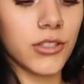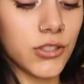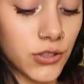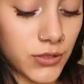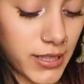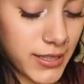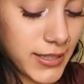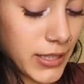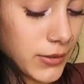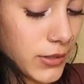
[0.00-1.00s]
to
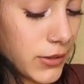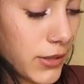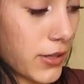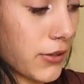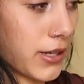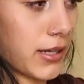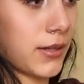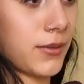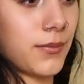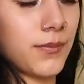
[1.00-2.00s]
test out the theory.